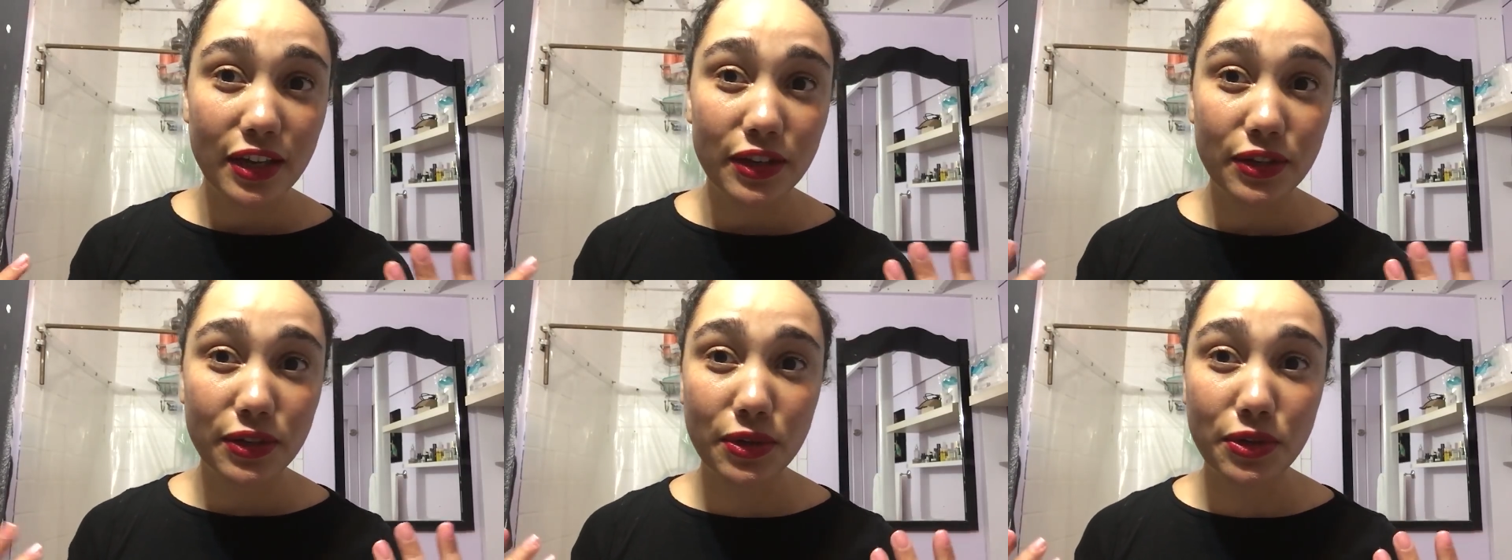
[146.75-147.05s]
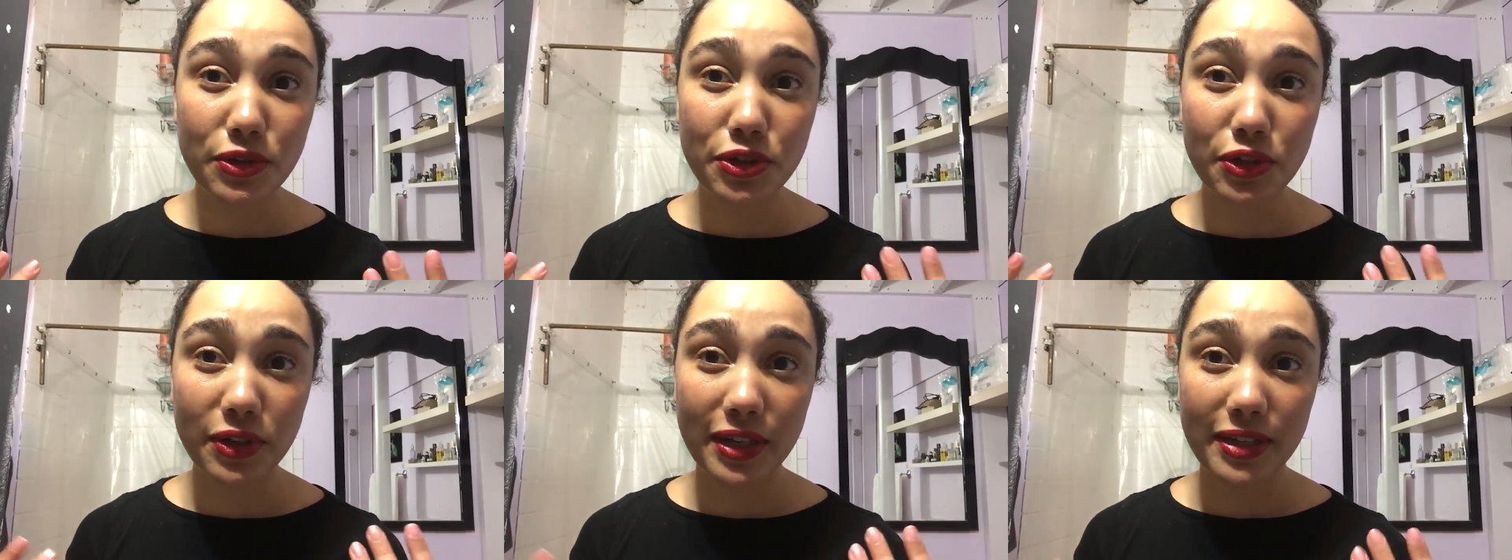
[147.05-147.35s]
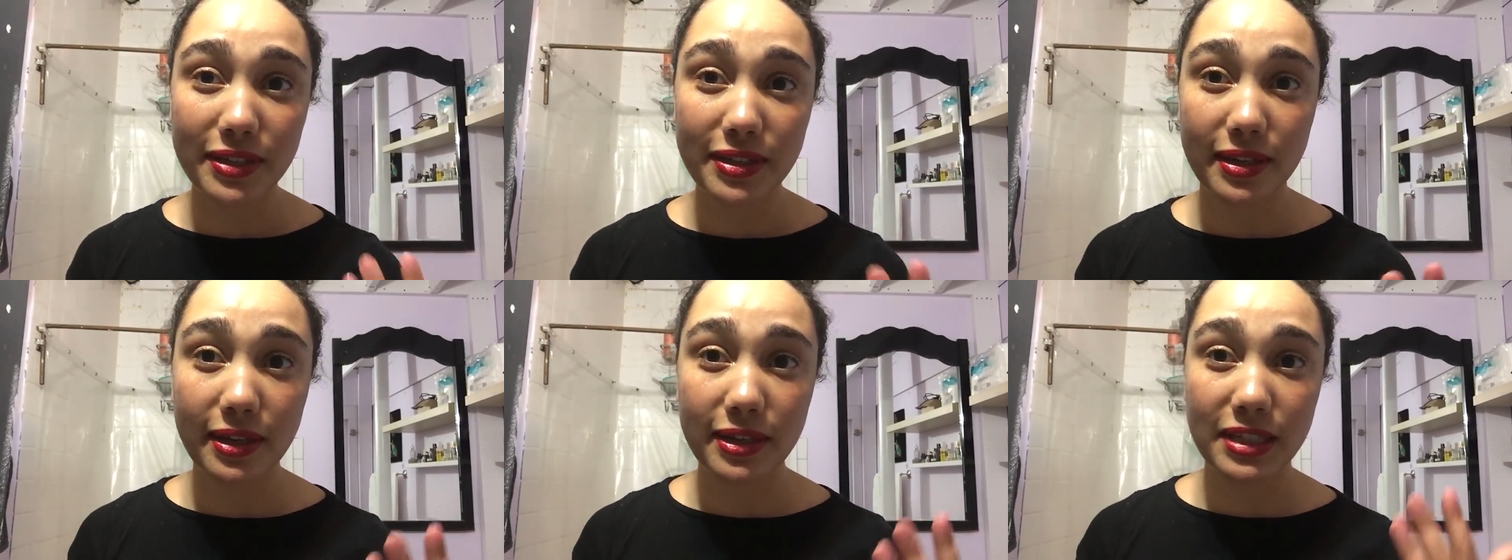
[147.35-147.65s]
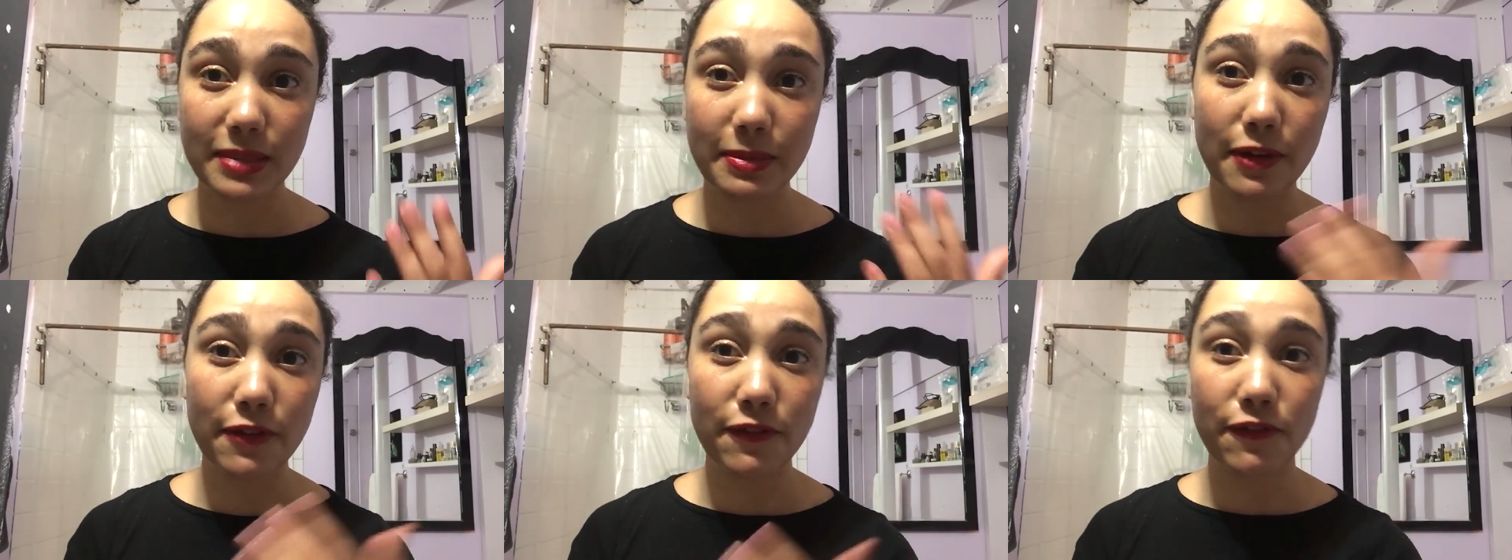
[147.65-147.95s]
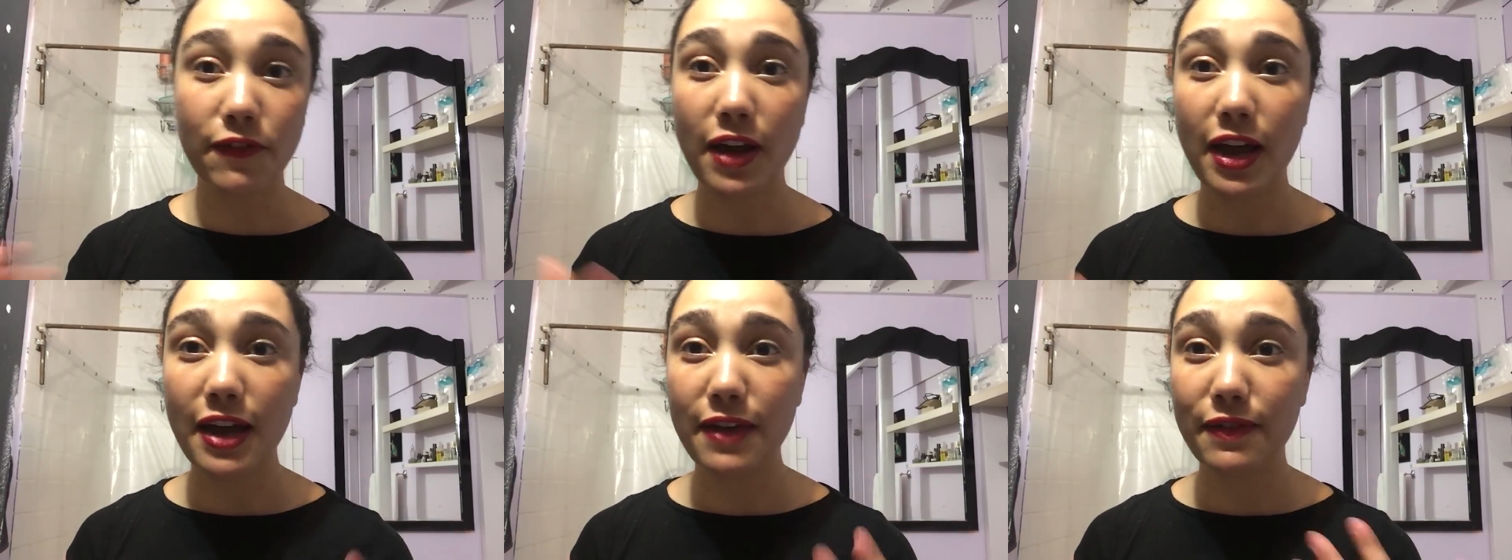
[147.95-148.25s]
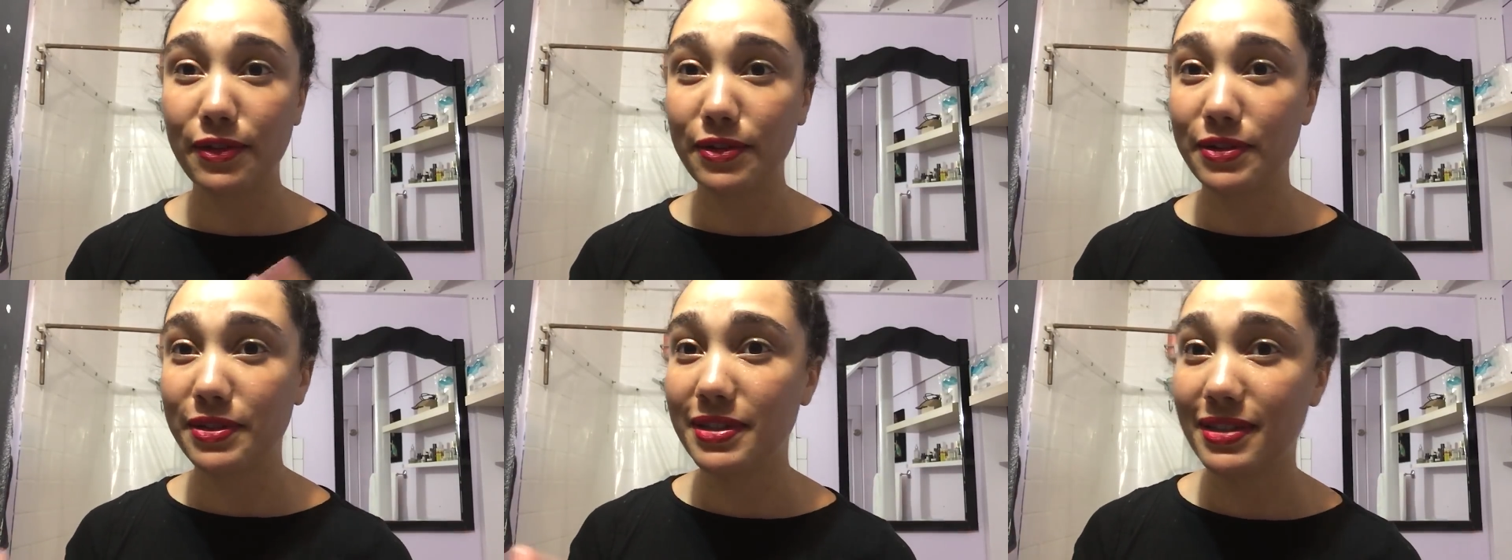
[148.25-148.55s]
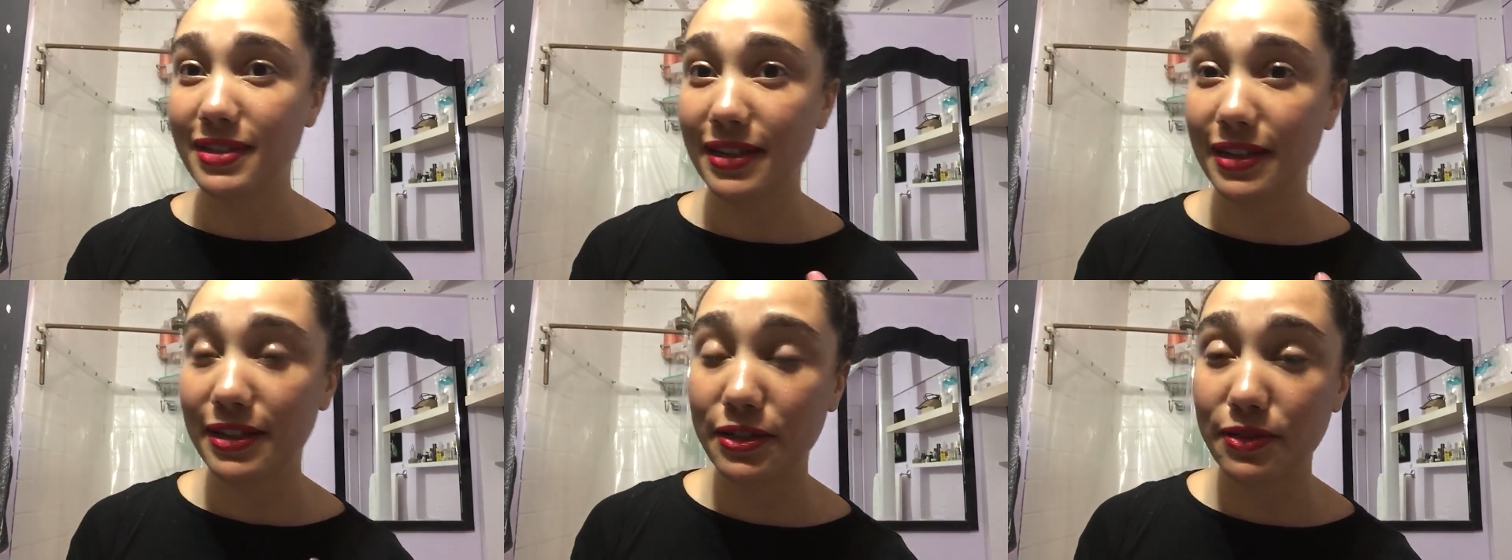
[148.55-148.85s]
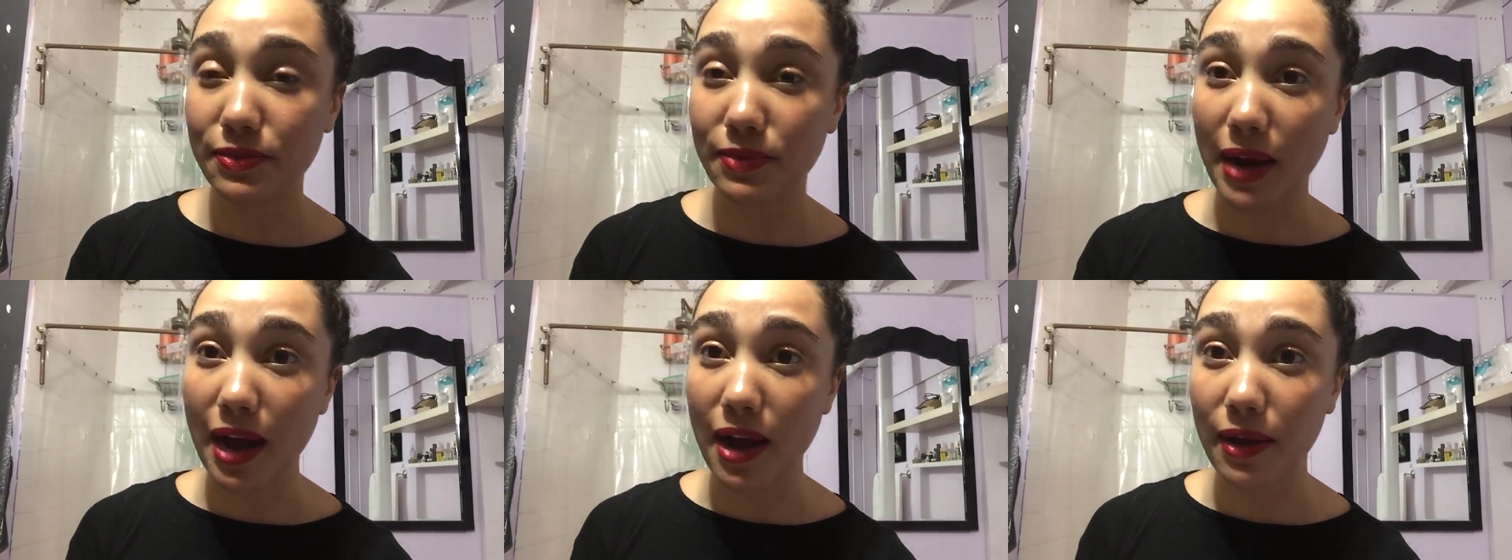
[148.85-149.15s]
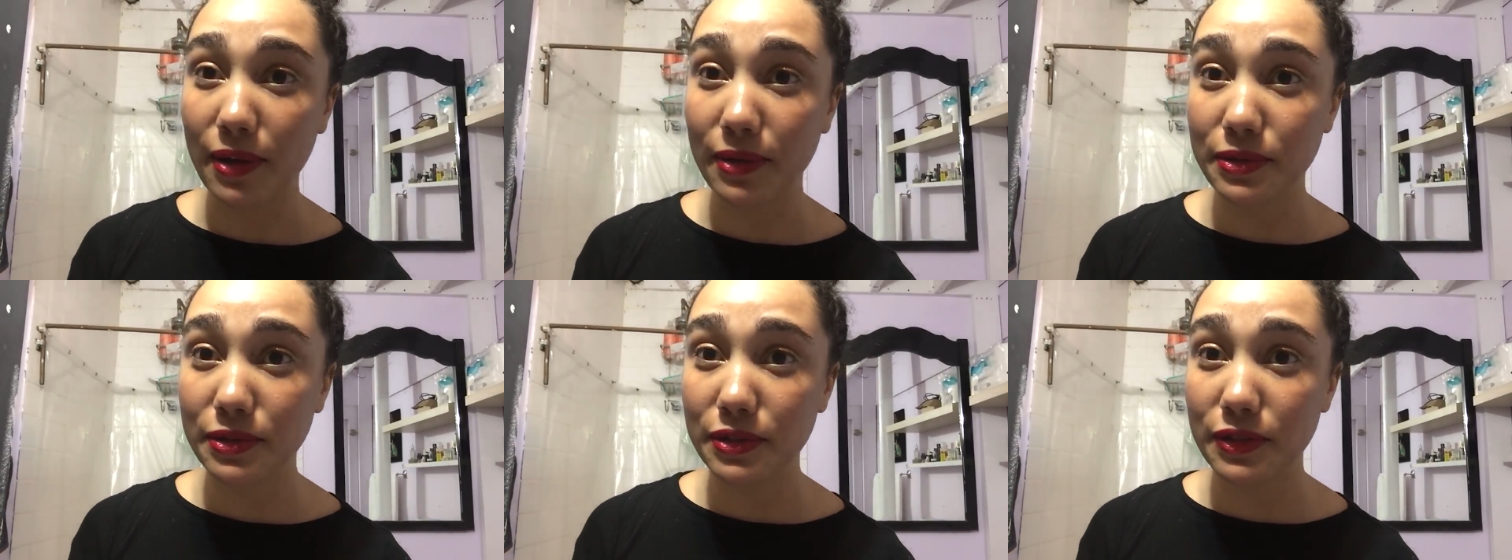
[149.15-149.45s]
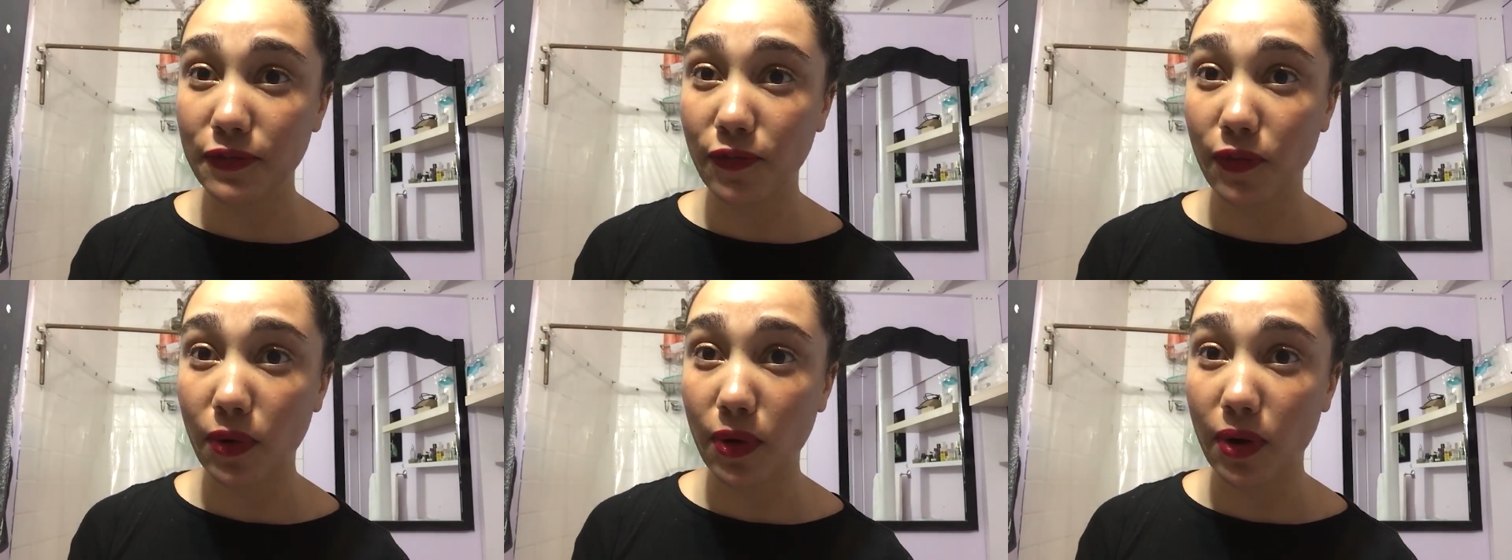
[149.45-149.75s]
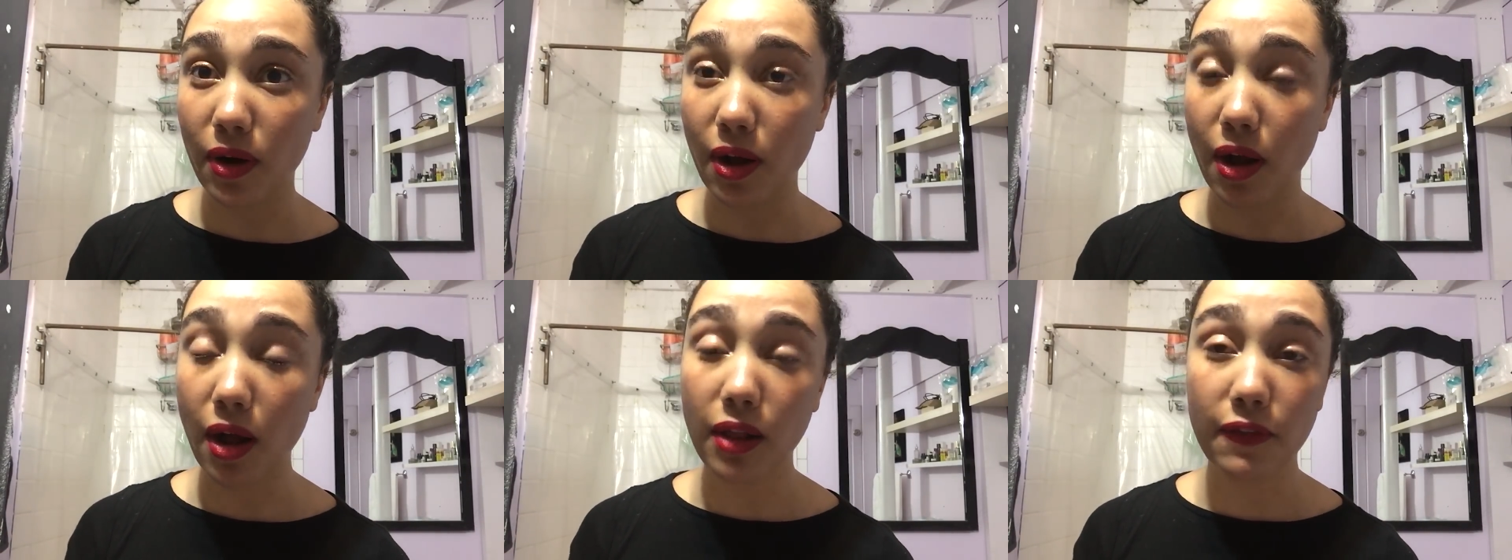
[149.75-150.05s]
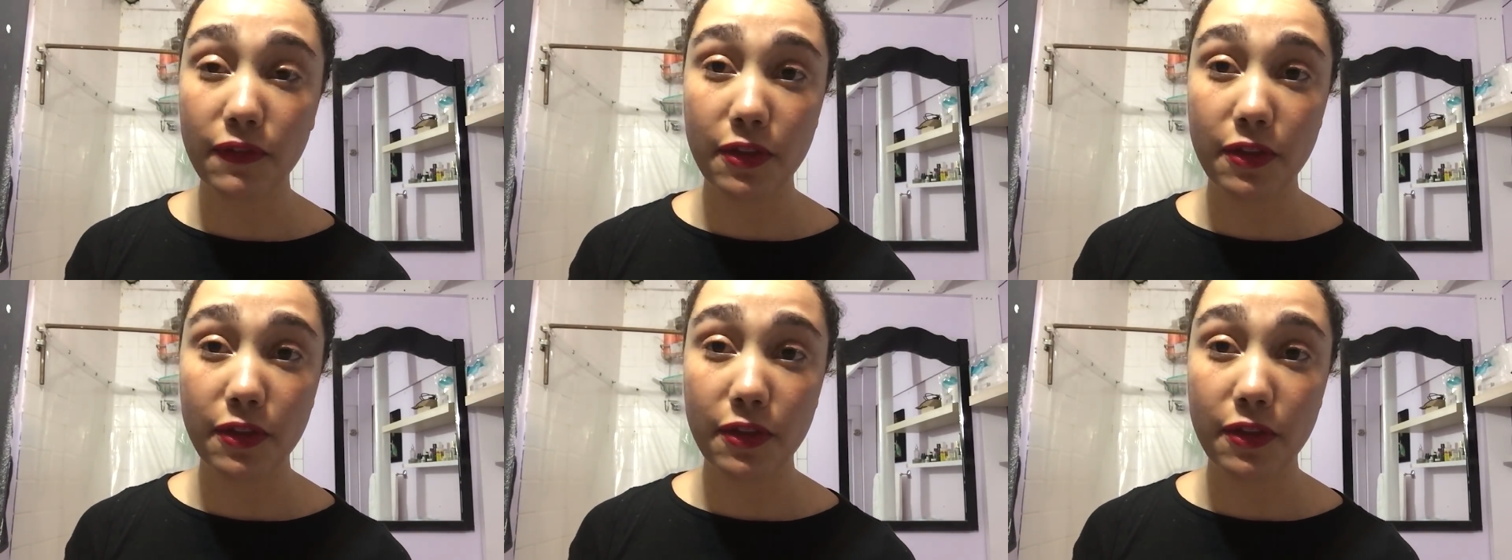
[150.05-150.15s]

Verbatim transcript: Usually it takes about five or six rounds for all